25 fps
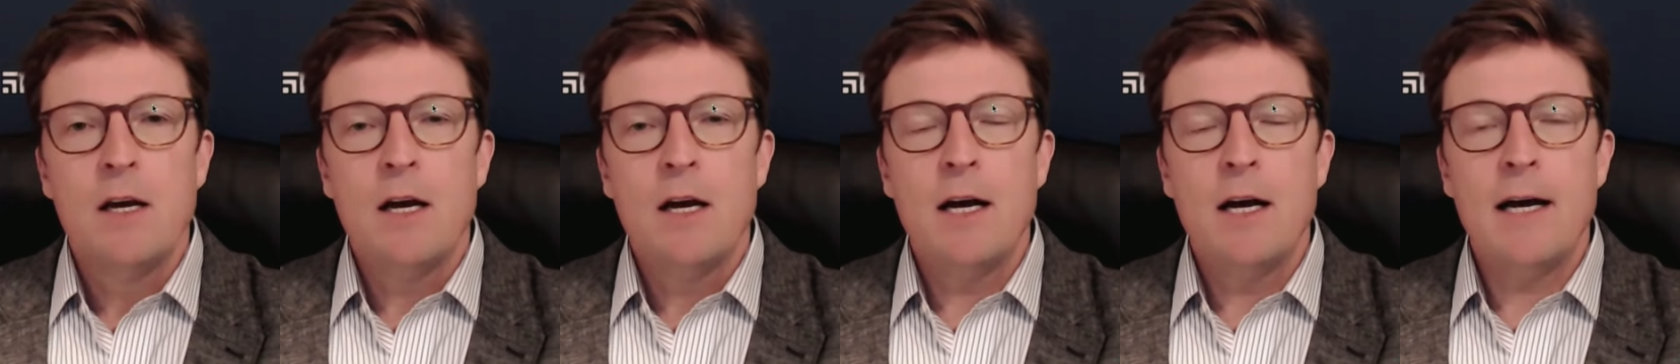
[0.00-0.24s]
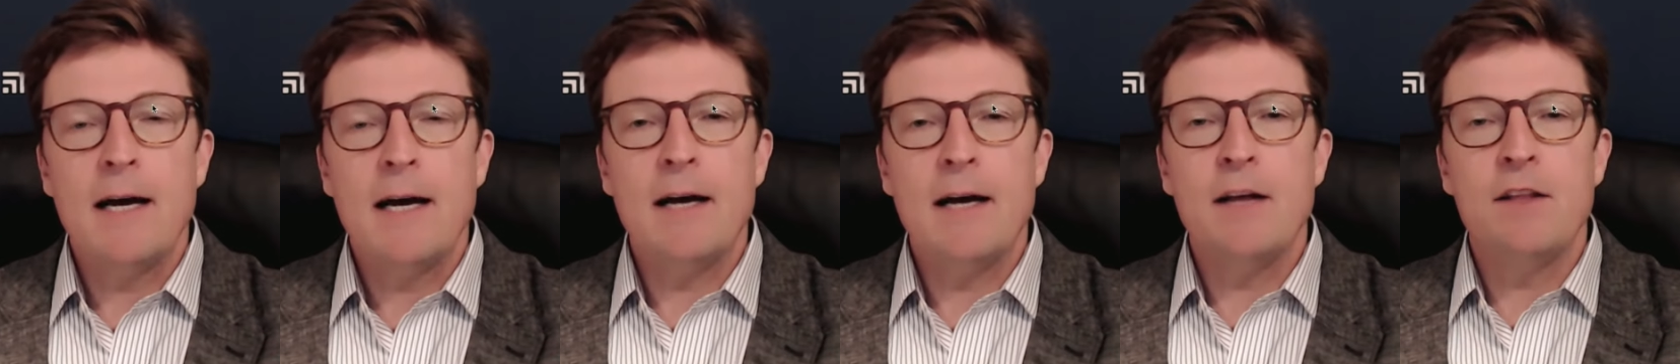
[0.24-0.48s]

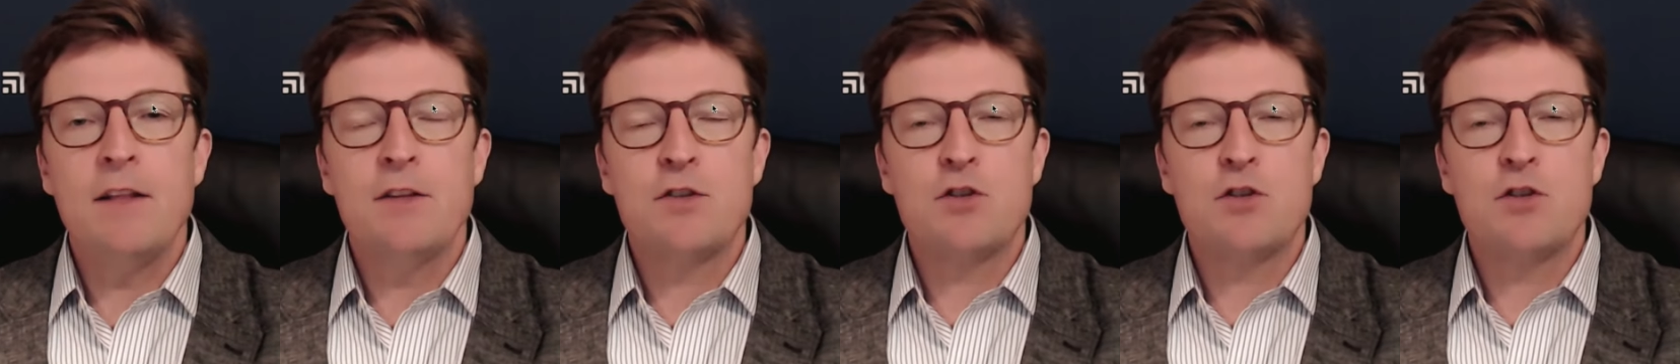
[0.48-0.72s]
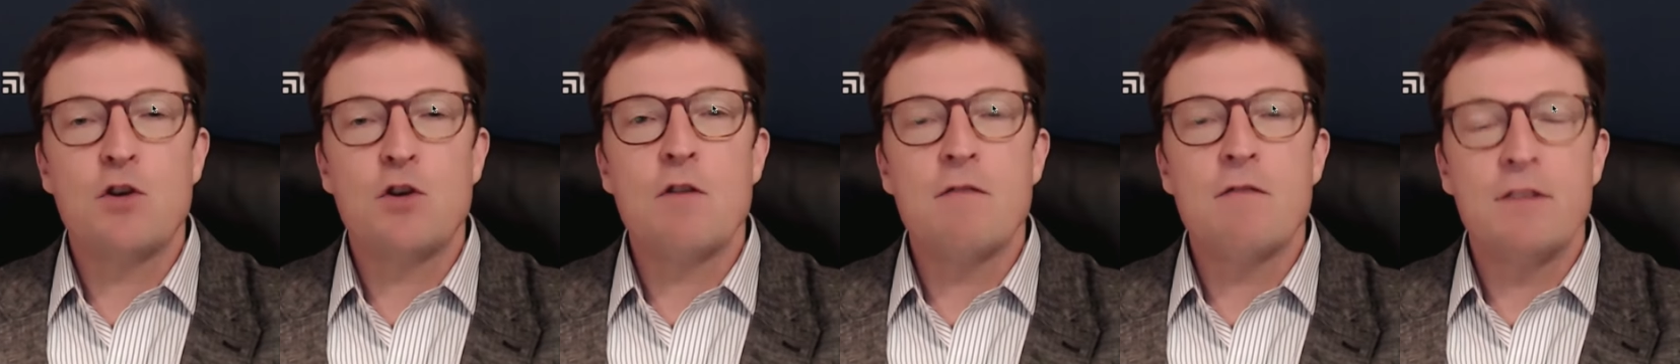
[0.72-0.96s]
uh,
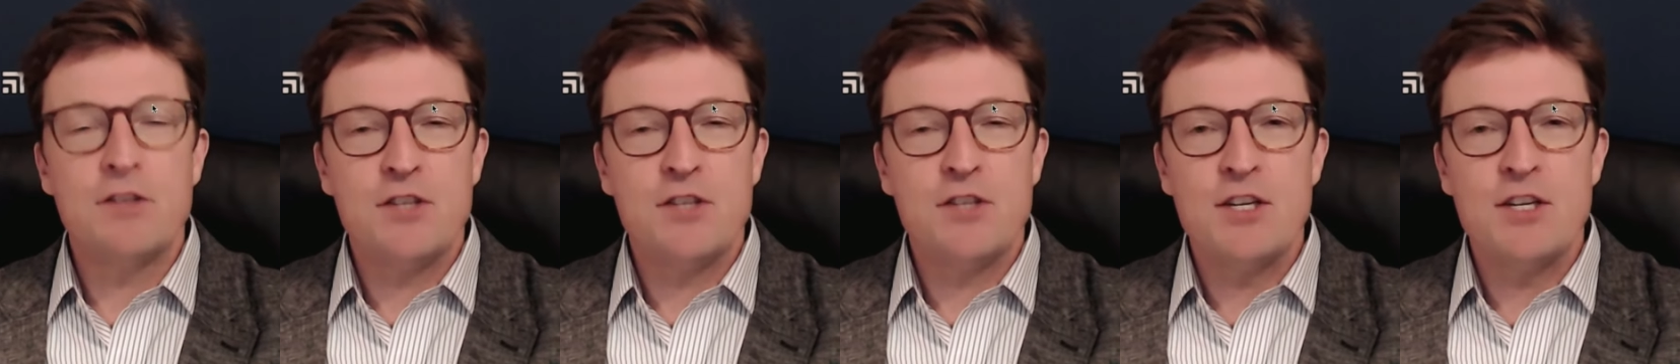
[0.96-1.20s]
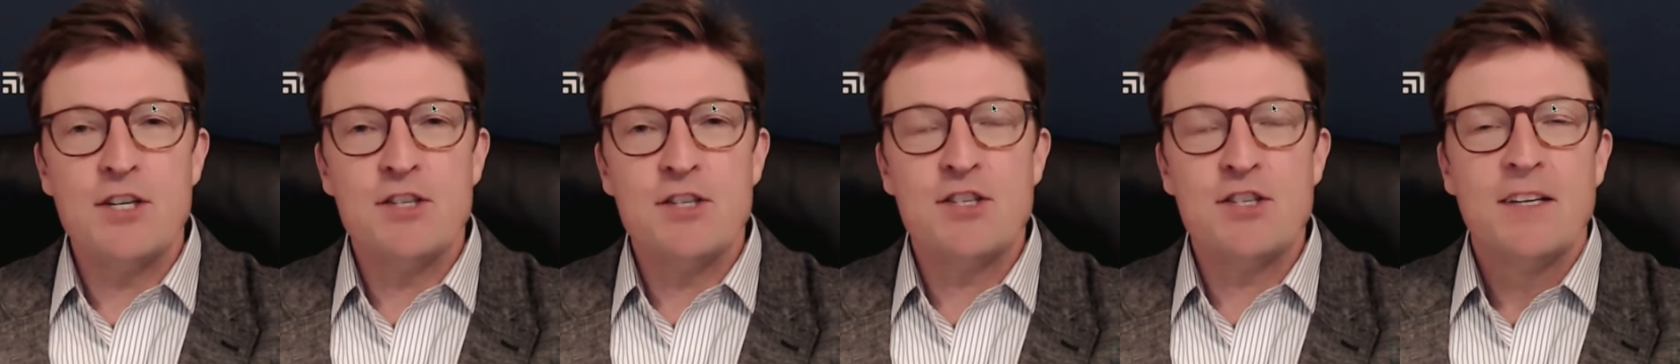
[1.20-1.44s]

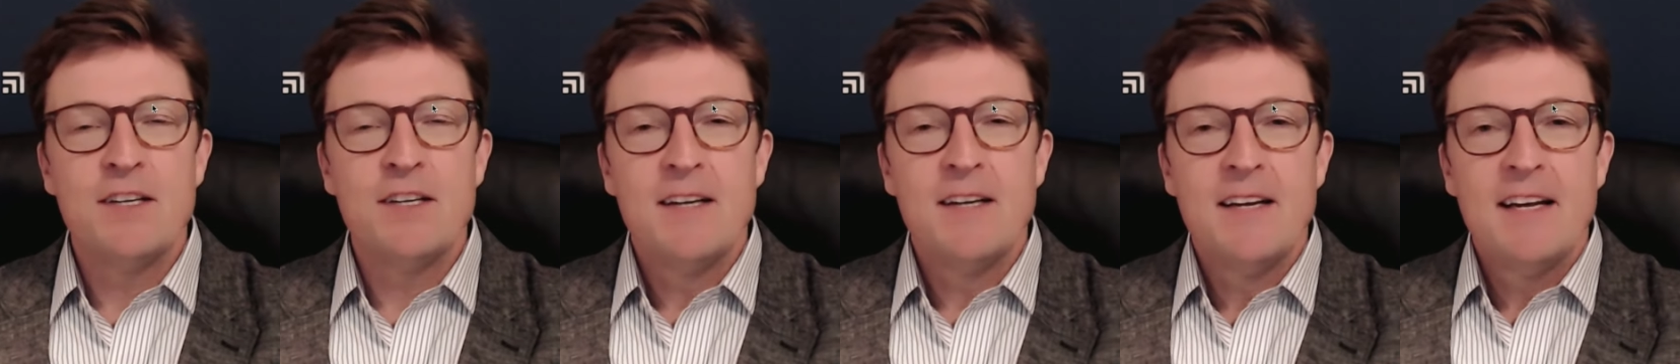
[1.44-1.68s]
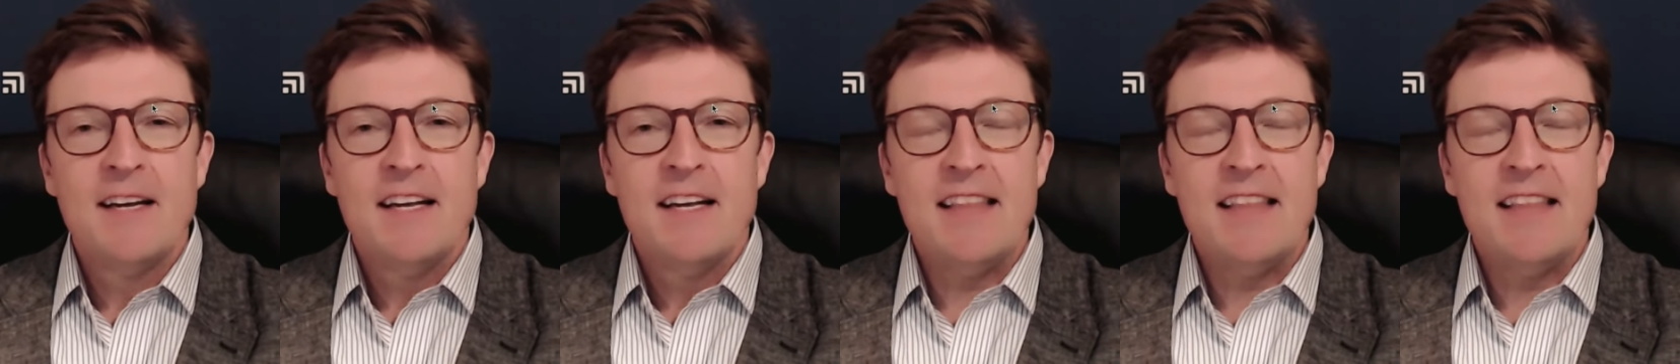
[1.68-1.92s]
services,
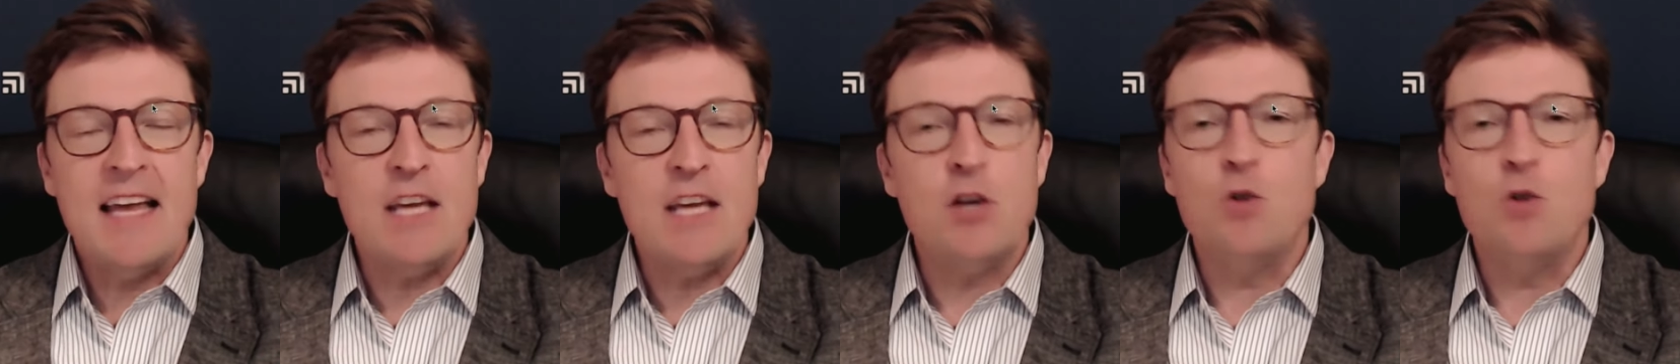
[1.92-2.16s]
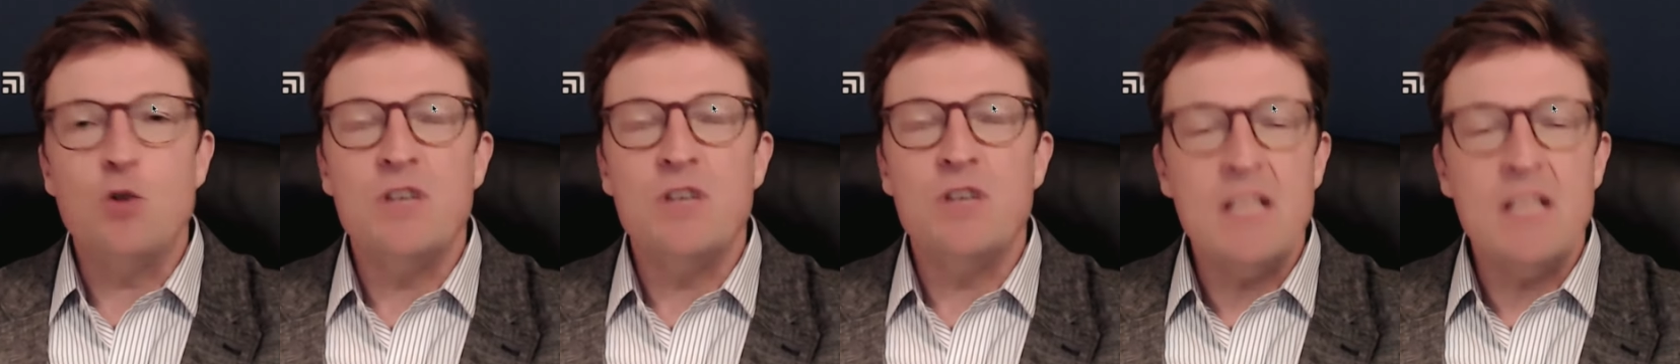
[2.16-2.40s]
insurance that
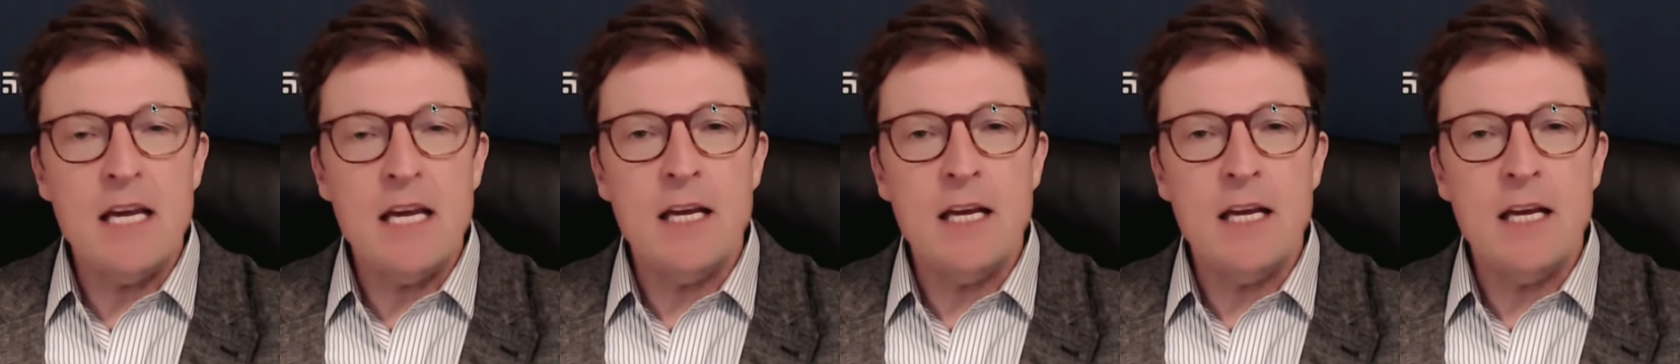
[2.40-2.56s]
you